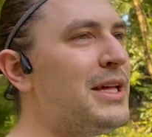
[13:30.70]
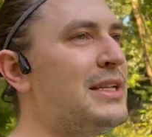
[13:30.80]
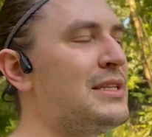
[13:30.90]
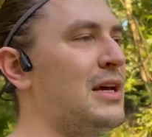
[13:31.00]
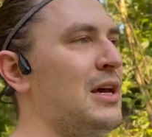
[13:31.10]

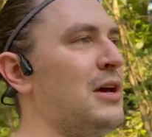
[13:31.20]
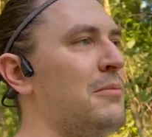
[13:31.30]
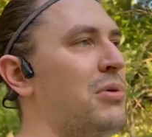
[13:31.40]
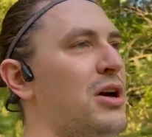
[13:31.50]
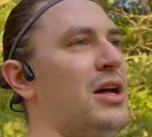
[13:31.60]
bit,
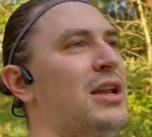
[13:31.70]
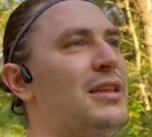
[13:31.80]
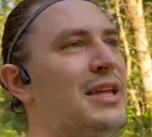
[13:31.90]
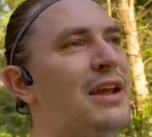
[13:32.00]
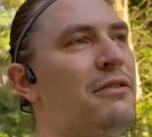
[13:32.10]
but
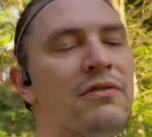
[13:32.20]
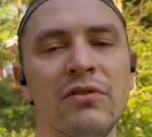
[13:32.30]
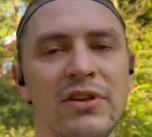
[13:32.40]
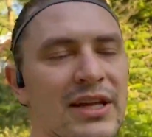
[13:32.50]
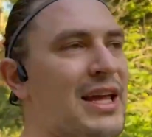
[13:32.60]
they never
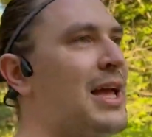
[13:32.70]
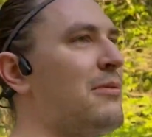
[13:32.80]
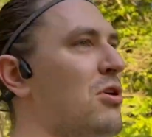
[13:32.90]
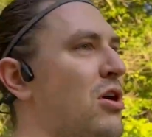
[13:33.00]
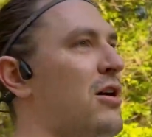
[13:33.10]
fully
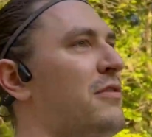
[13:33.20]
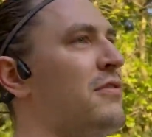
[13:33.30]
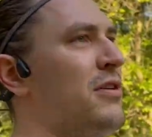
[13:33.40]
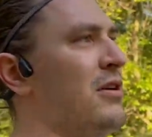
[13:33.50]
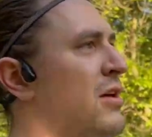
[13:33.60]
came
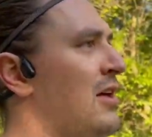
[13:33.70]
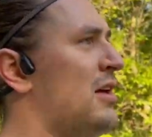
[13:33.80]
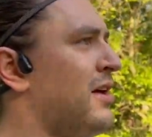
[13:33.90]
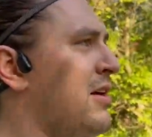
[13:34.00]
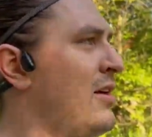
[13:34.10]
off.
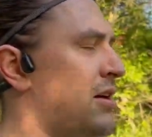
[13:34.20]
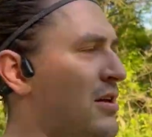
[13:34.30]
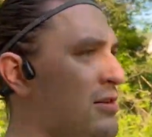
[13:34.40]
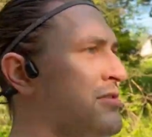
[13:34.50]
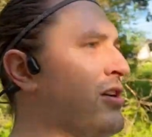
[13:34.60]

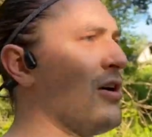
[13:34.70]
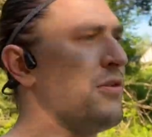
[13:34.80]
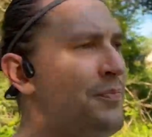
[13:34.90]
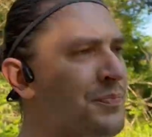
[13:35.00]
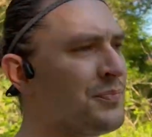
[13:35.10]

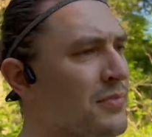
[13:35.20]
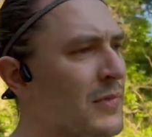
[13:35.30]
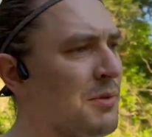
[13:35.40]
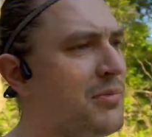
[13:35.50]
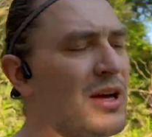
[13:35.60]
So,
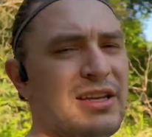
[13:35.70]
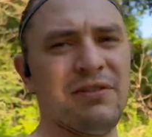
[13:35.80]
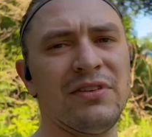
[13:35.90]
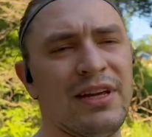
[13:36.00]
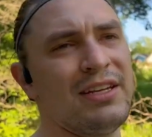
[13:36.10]
but
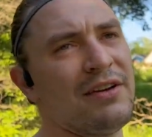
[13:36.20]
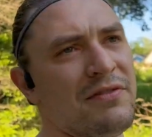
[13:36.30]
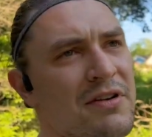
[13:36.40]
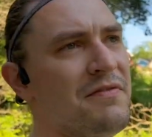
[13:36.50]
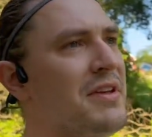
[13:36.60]
definitely a
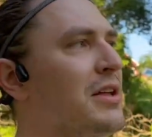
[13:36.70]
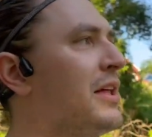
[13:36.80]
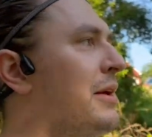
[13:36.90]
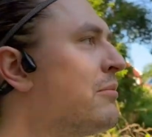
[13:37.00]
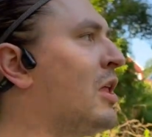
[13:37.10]
different
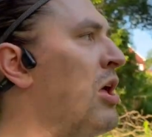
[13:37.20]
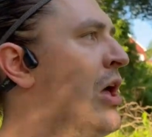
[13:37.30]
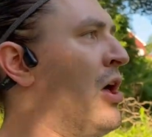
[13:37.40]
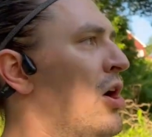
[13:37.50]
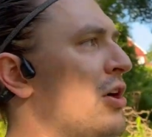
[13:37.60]
feeling.
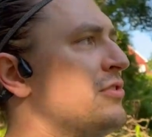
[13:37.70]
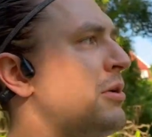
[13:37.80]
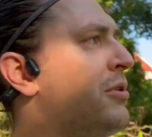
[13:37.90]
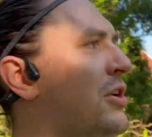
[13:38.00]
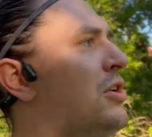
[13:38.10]

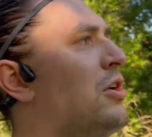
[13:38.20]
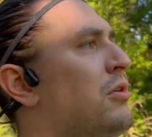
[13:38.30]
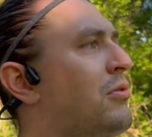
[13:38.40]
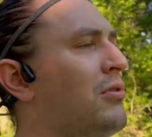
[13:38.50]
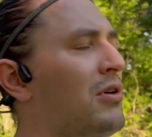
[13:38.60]
Also, I wanna
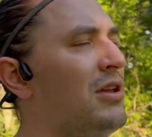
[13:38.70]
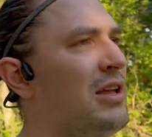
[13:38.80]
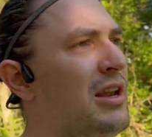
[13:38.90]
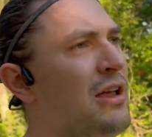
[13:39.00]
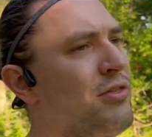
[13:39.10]
note
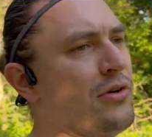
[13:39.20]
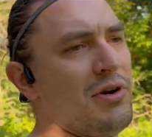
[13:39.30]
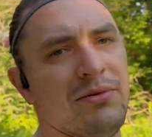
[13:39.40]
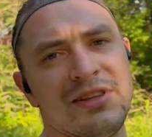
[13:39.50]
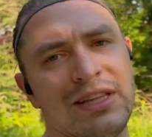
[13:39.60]
I'll throw
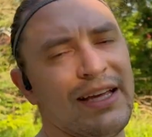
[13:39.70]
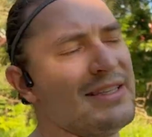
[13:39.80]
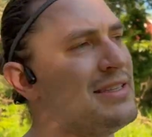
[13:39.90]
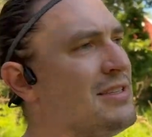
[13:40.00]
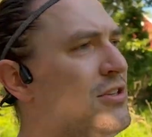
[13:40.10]
it in with the
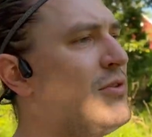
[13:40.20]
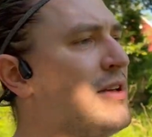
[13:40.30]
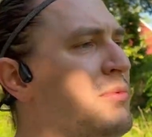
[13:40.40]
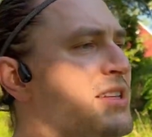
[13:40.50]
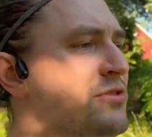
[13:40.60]
laces. You
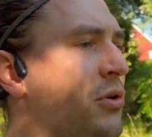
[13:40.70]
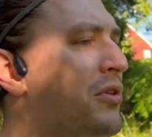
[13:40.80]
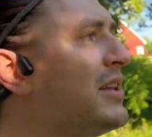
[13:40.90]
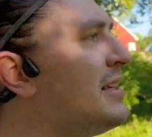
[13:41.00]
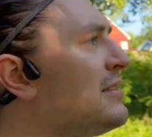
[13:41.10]
can
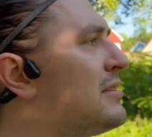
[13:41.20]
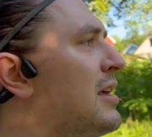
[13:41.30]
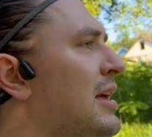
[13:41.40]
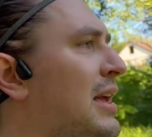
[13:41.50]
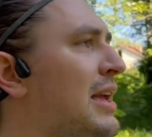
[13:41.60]
resole these
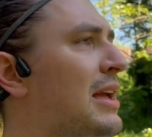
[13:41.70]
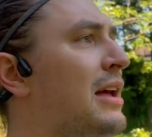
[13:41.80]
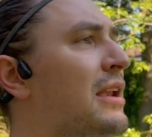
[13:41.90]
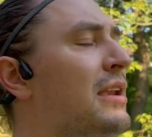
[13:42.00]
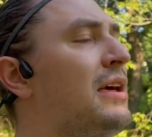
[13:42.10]

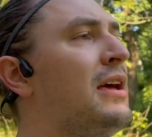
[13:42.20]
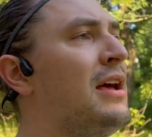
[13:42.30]
and